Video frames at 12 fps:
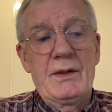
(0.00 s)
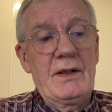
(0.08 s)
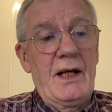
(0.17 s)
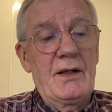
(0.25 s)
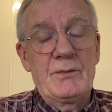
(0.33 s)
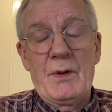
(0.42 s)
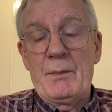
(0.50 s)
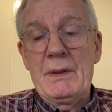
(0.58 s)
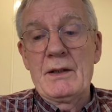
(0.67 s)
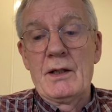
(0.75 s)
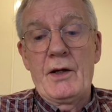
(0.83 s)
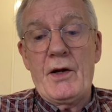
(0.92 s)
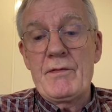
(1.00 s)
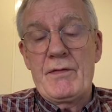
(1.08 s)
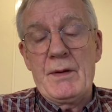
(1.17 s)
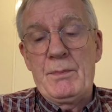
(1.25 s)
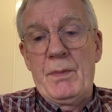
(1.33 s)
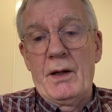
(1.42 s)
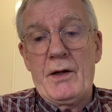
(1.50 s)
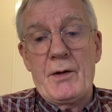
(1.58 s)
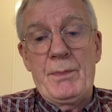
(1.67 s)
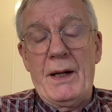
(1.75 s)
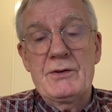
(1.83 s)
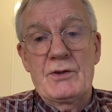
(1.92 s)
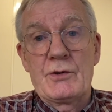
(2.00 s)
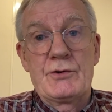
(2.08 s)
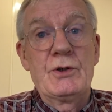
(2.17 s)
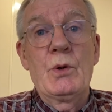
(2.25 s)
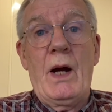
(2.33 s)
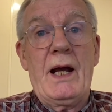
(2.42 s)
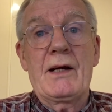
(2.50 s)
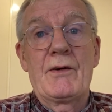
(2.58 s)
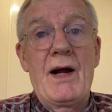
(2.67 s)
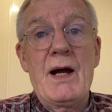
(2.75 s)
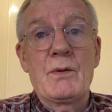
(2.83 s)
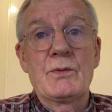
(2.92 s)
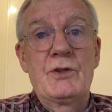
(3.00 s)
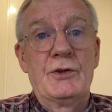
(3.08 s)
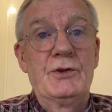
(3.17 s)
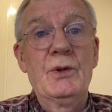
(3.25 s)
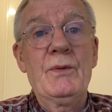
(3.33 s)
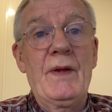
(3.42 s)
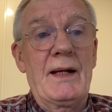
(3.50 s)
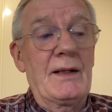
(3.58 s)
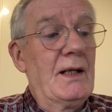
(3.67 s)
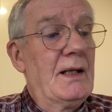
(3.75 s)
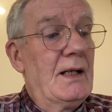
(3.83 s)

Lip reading: and a lot of patrons do hang around to do that,